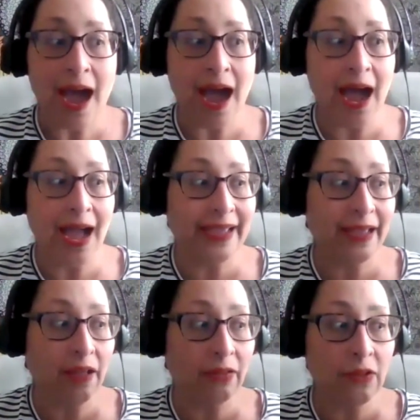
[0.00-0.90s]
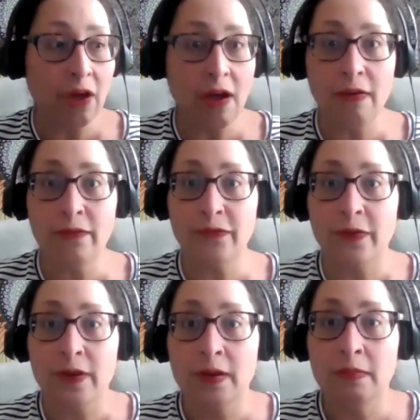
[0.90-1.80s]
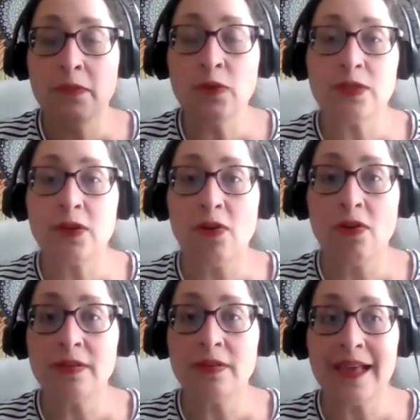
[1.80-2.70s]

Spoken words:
I love musicals.